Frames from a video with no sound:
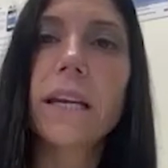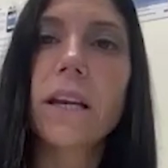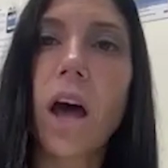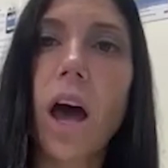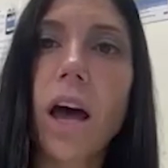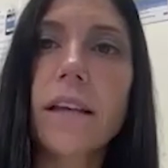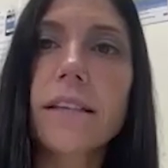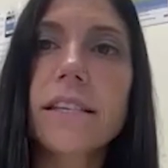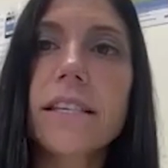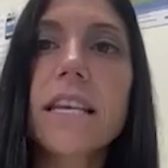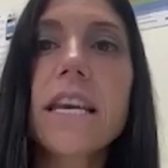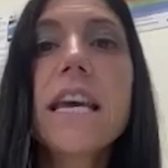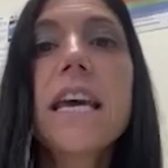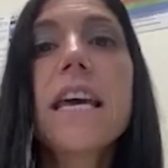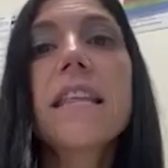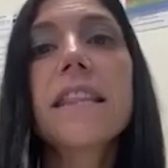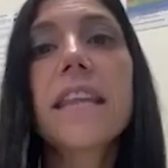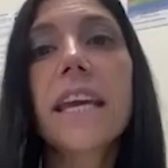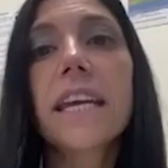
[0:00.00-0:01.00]
loss,
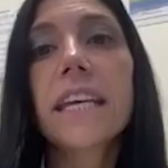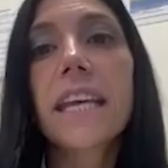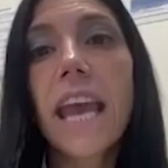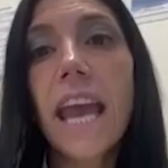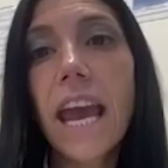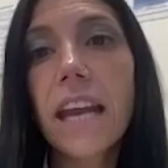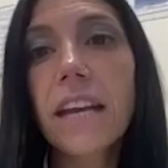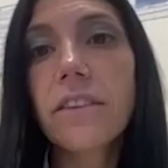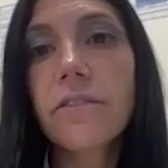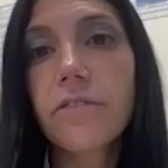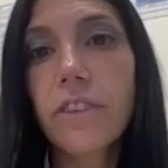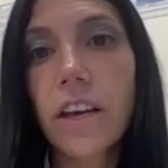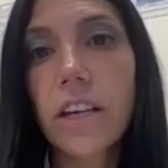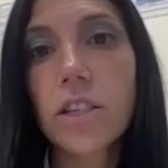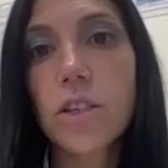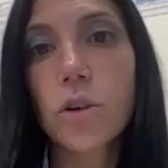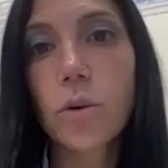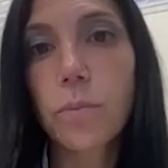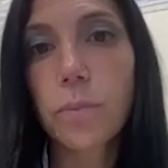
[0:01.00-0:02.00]
that can
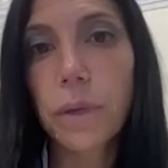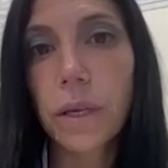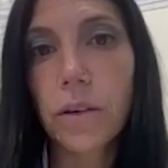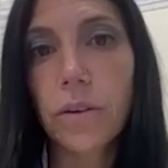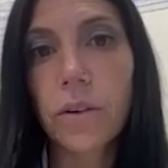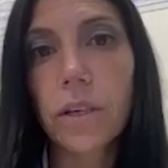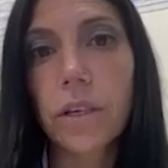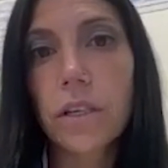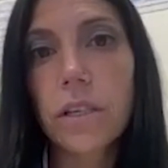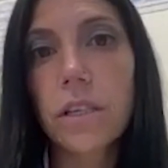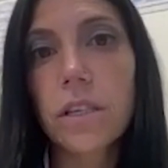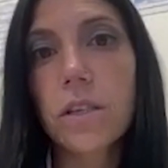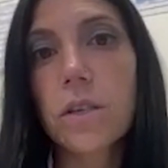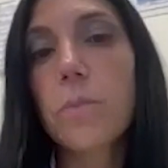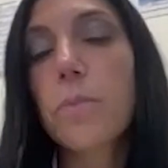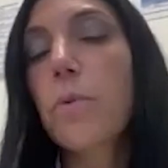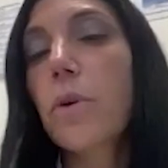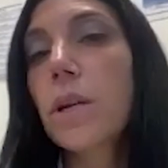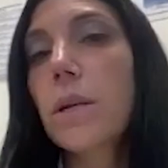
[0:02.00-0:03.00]
affect your periods
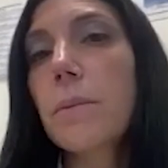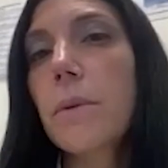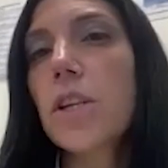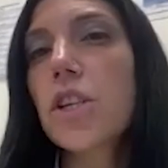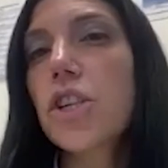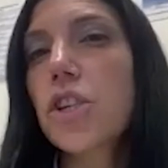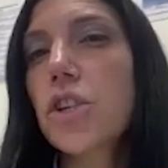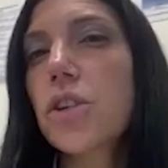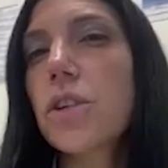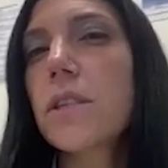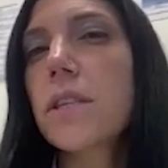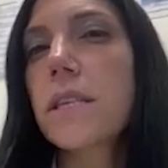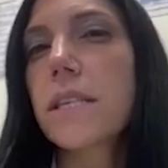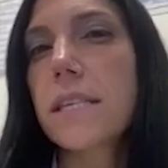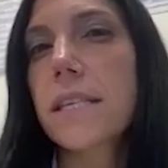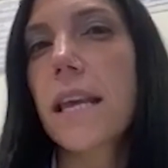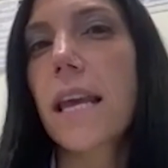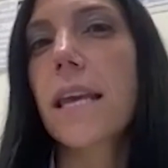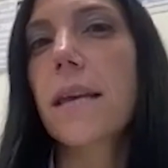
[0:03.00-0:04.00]
pretty much due to the
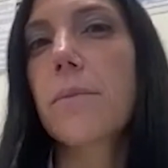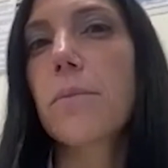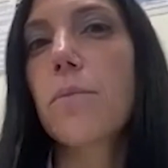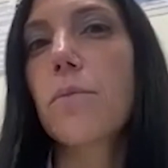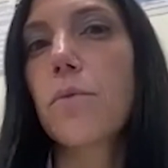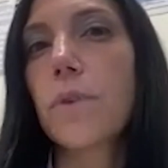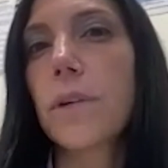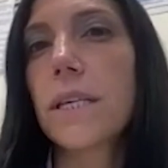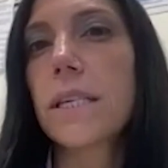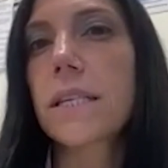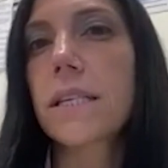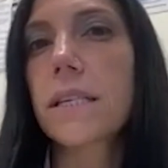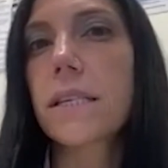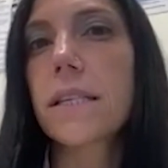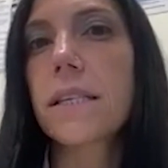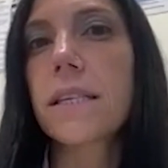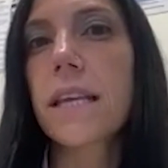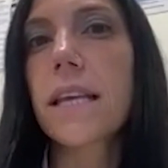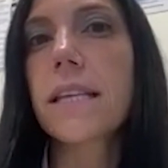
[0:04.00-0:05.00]
same
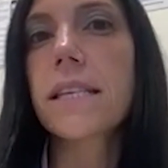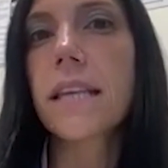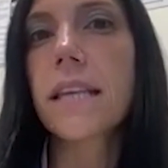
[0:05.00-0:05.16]
reasons as